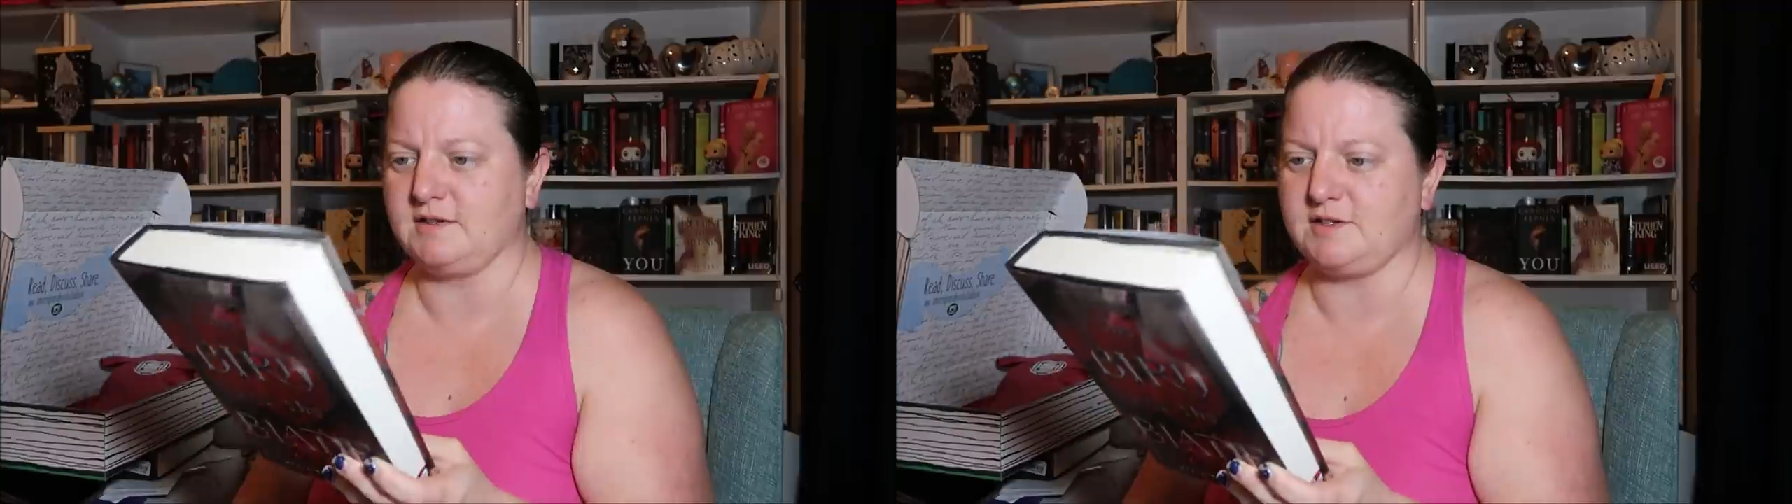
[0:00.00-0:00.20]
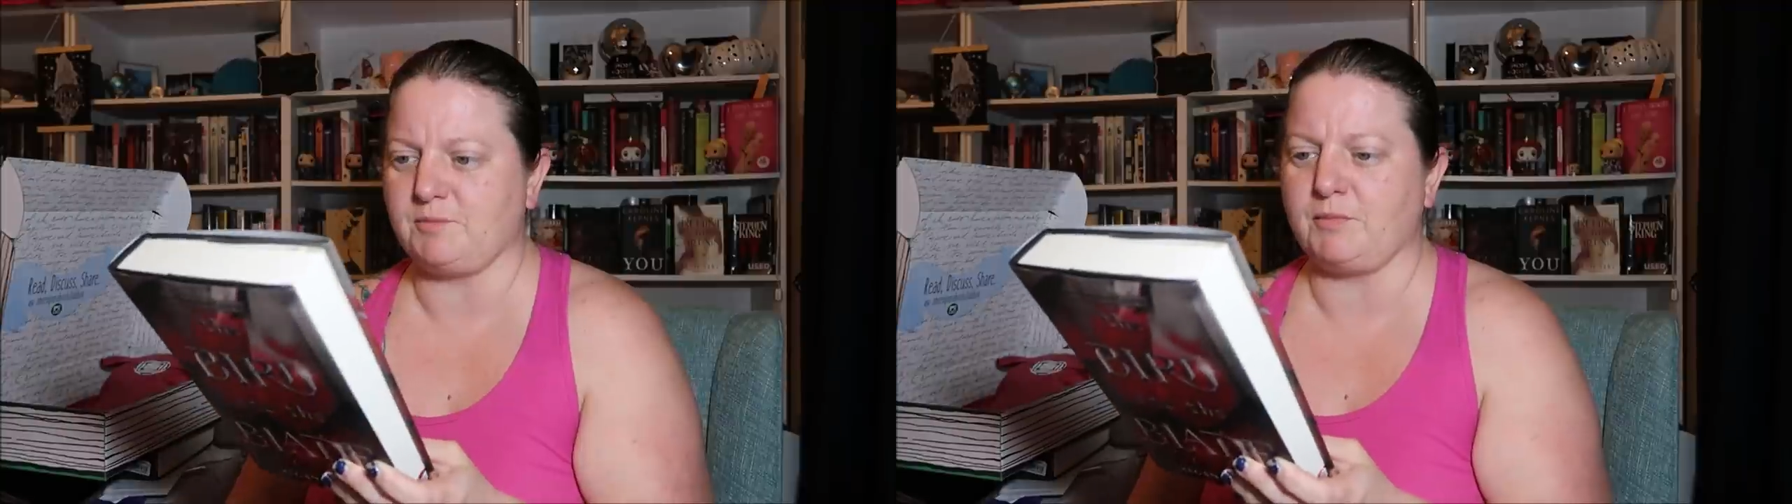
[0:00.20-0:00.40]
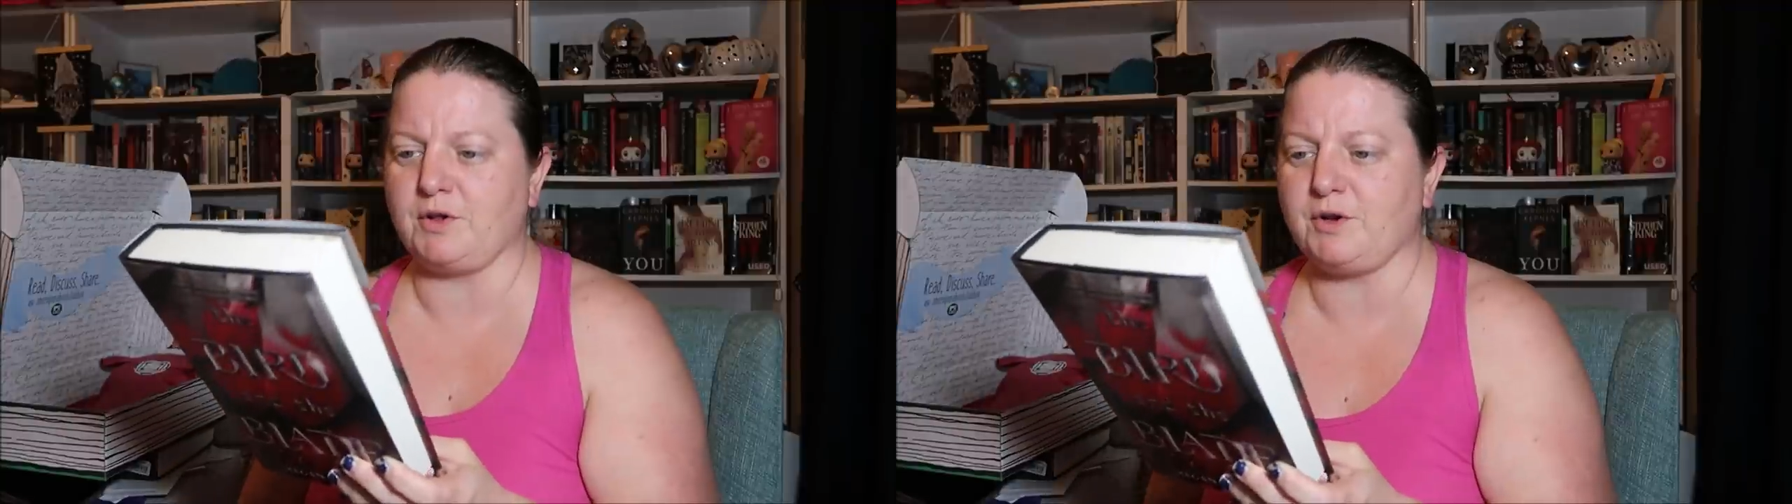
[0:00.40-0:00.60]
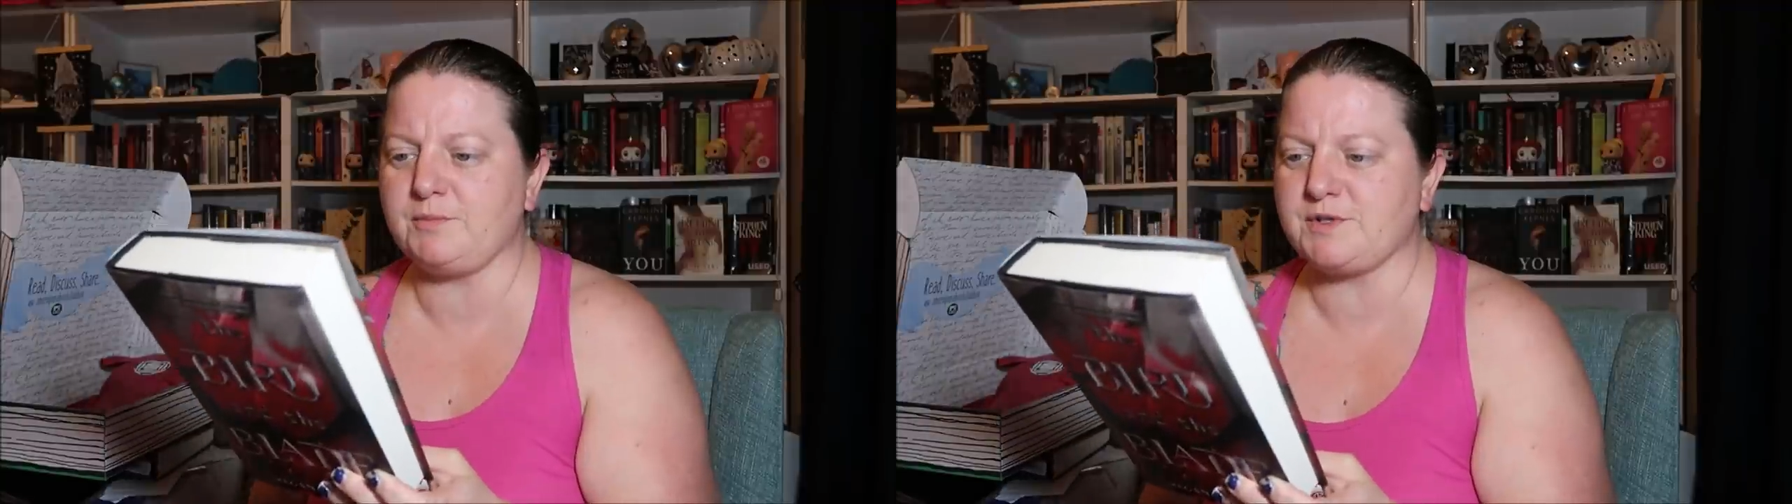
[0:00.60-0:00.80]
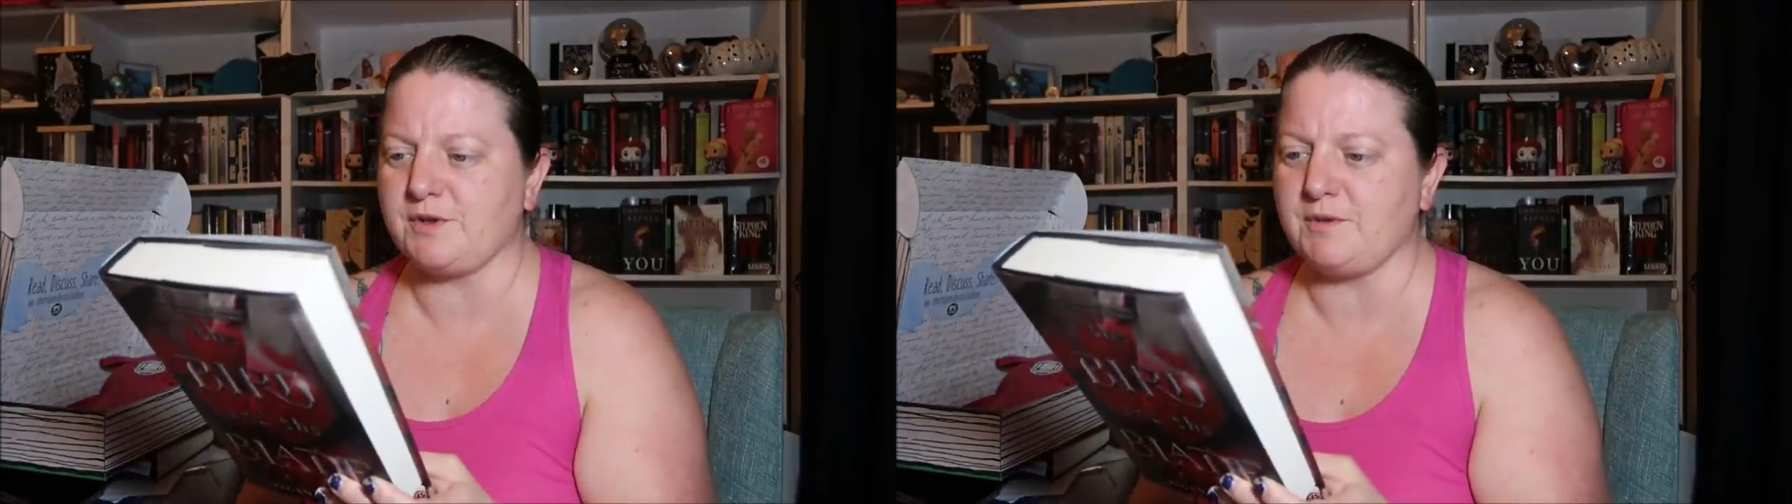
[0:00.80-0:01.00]
Some
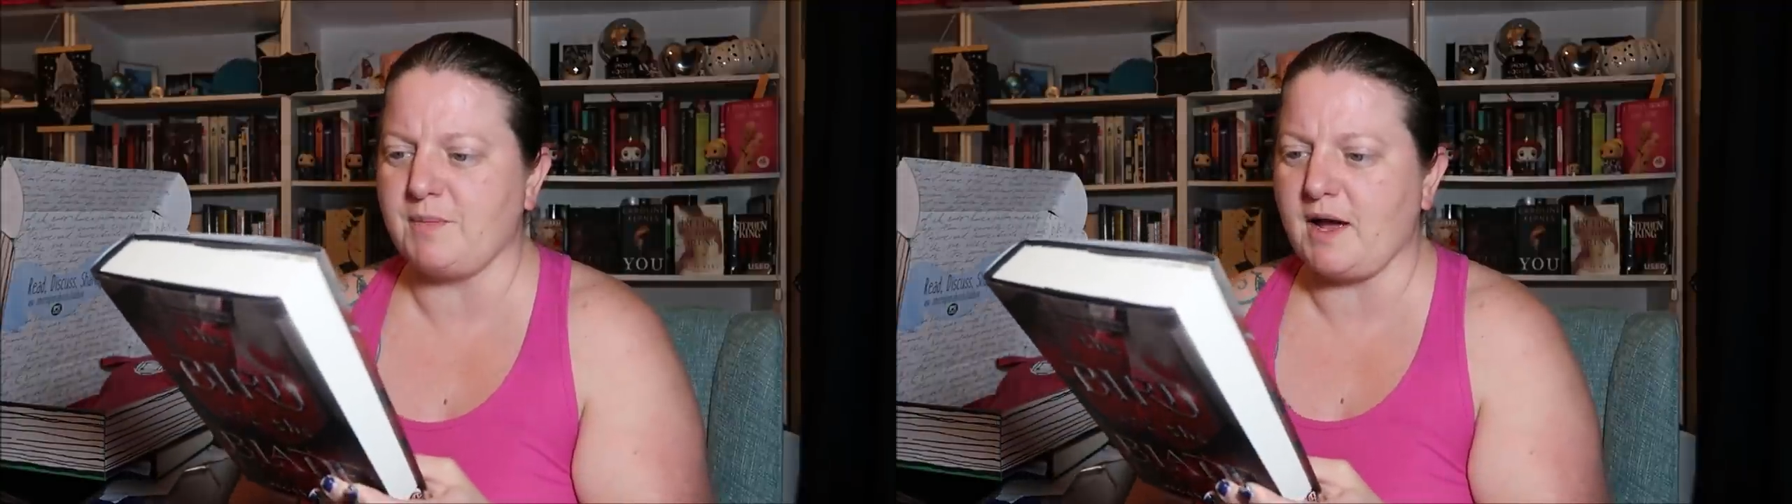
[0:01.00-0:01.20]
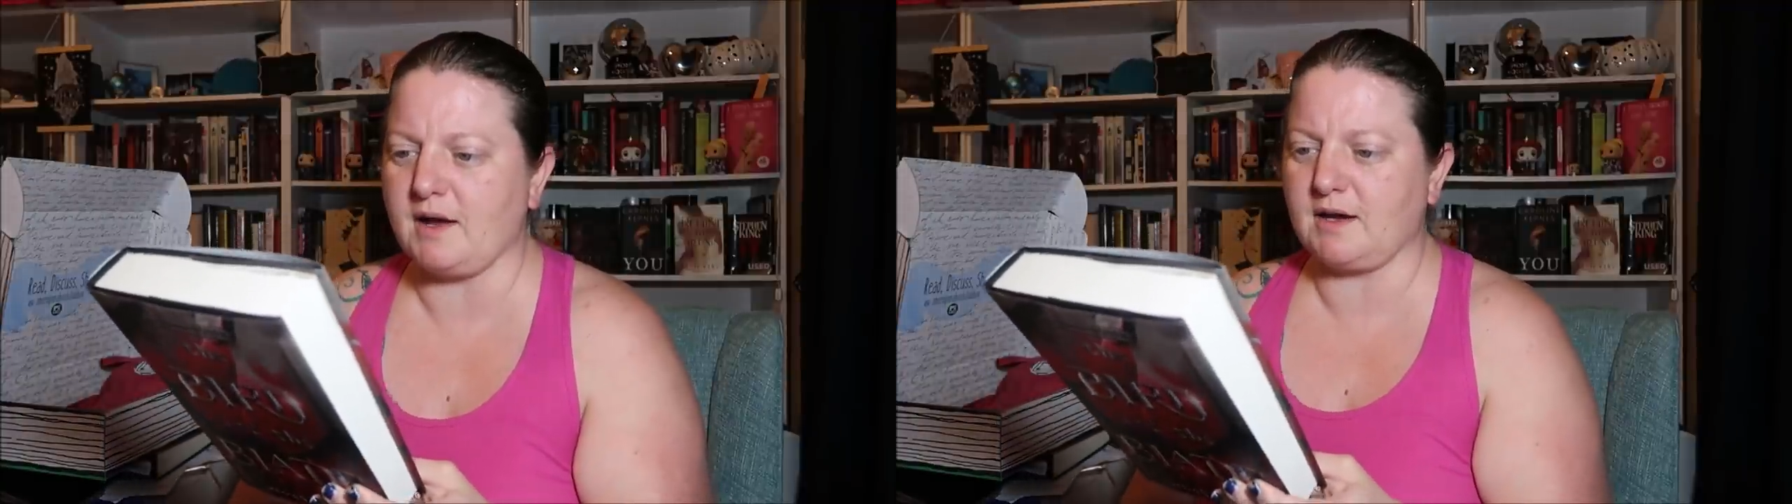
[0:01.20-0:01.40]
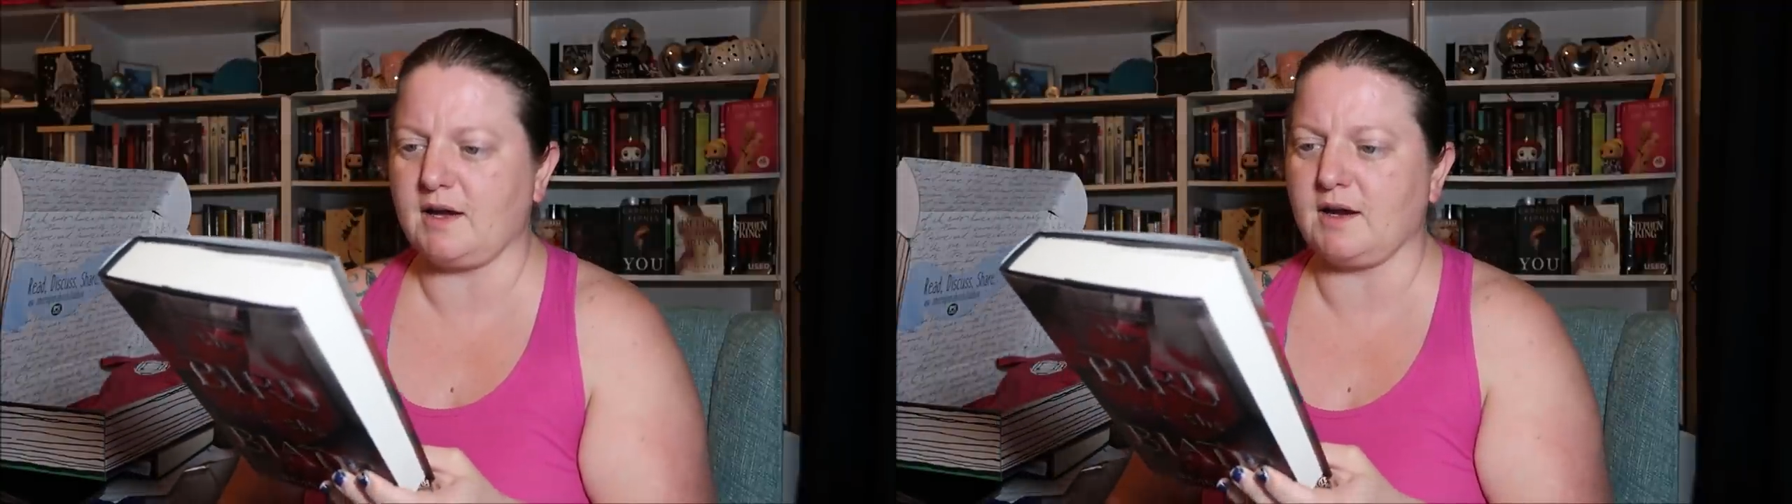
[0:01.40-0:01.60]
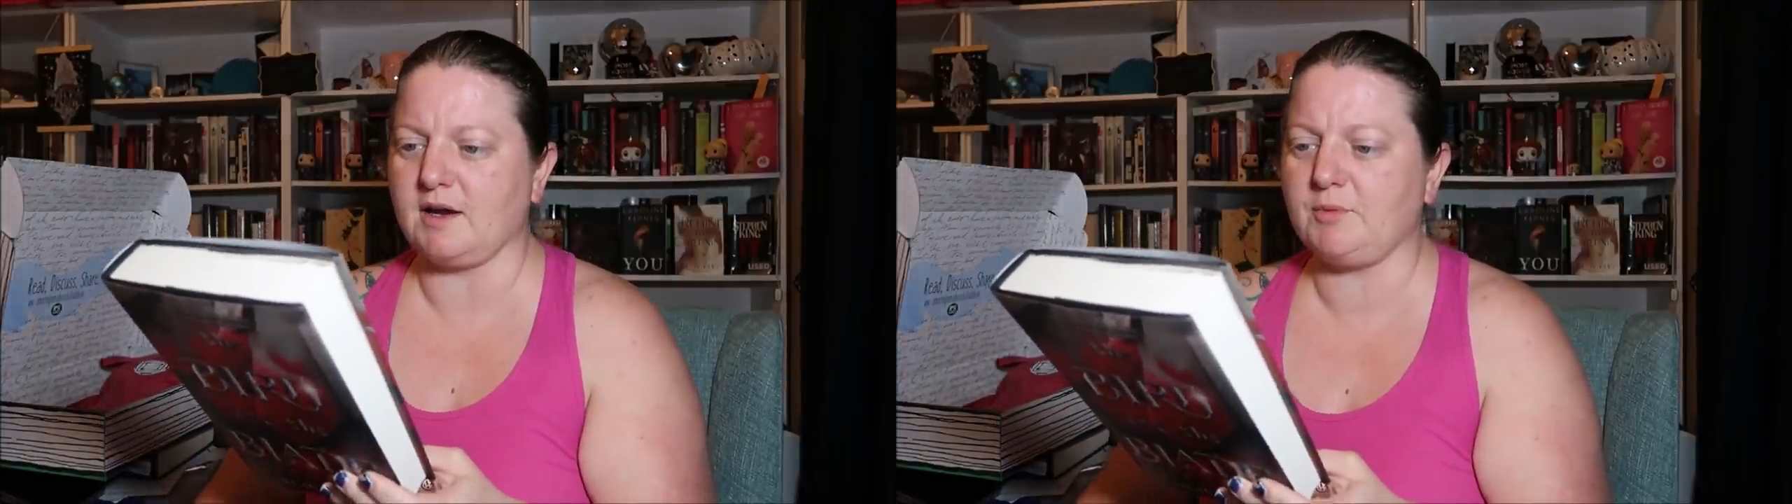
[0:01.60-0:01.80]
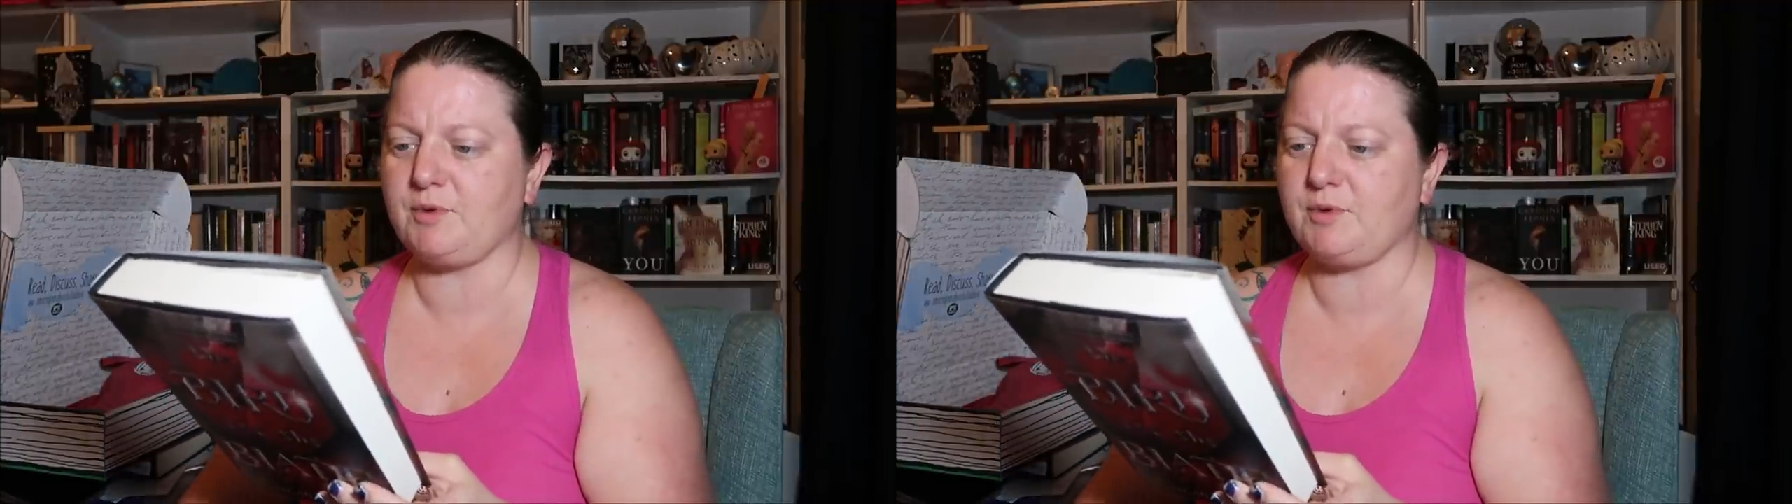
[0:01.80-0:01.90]
blurbs on the back here.